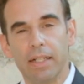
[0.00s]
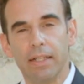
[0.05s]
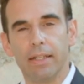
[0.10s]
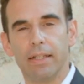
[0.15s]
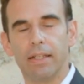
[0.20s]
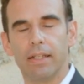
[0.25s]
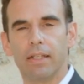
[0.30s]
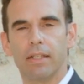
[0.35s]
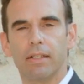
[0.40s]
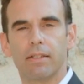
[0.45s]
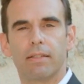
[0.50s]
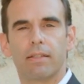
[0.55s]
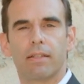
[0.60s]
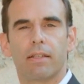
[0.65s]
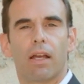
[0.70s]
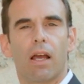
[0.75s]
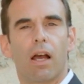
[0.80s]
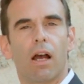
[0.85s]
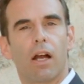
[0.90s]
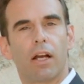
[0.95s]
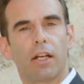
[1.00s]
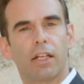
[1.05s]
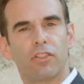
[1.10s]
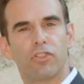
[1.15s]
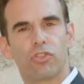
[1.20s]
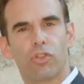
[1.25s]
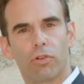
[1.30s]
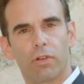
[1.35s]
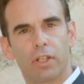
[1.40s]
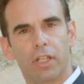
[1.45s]
buildings are
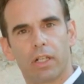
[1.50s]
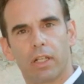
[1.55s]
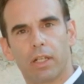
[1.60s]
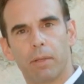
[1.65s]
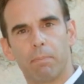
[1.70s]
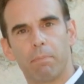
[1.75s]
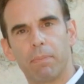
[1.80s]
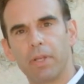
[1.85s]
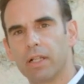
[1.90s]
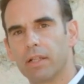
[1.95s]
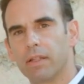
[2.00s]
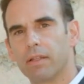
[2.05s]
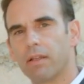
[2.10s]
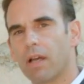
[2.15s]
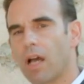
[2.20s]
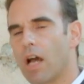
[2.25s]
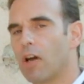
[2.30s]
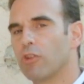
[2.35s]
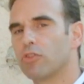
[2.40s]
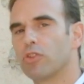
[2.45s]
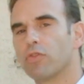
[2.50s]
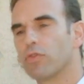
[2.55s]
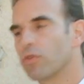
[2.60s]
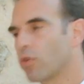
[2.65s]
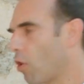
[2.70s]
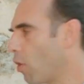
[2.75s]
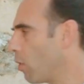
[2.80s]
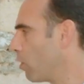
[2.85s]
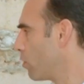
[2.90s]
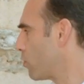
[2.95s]
historically built out of
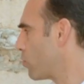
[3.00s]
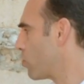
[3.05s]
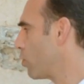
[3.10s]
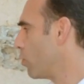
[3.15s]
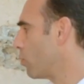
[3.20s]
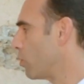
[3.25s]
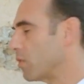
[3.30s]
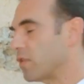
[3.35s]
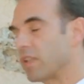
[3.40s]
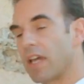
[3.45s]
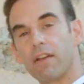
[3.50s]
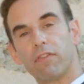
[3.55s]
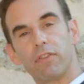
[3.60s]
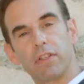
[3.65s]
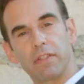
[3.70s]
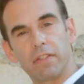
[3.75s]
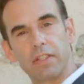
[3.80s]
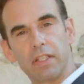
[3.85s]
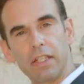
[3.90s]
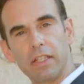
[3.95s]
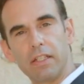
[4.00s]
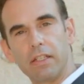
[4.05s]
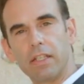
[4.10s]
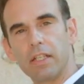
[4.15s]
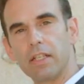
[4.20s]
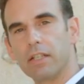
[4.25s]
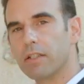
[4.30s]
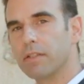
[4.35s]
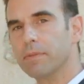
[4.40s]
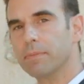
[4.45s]
coral stones, as we see it
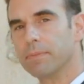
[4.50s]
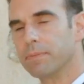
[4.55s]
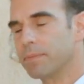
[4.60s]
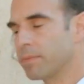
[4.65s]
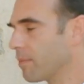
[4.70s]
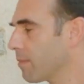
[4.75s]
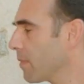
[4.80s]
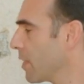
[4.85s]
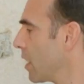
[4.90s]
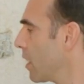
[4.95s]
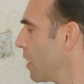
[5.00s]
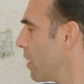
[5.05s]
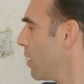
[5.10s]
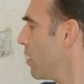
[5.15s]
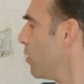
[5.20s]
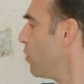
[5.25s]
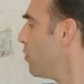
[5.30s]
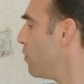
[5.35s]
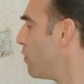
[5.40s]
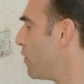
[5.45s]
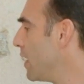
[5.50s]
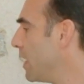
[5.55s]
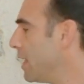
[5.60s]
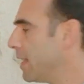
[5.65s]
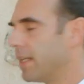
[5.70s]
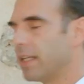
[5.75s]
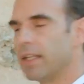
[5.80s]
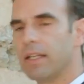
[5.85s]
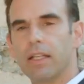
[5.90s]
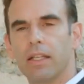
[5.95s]
here, filled
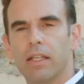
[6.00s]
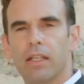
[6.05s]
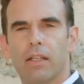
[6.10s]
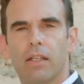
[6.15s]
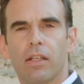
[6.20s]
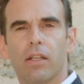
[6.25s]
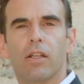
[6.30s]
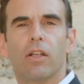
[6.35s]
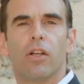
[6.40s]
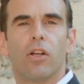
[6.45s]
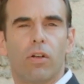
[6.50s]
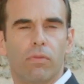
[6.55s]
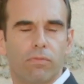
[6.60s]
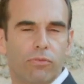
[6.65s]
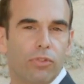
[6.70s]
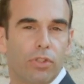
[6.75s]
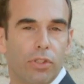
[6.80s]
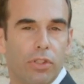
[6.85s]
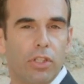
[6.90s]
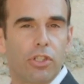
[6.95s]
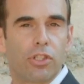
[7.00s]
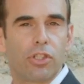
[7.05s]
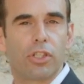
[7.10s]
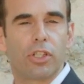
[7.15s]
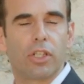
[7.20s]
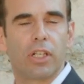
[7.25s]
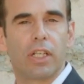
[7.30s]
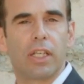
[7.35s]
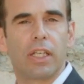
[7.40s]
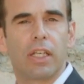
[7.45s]
in
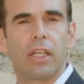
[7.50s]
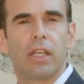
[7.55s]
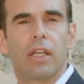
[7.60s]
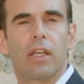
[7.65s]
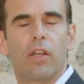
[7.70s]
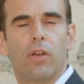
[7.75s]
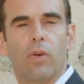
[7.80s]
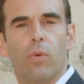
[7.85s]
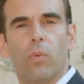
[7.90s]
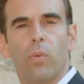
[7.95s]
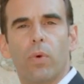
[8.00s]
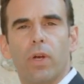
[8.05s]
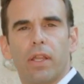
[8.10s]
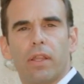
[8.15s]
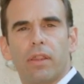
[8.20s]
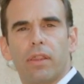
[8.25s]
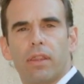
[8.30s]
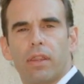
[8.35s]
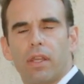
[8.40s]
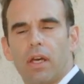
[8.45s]
traditionally with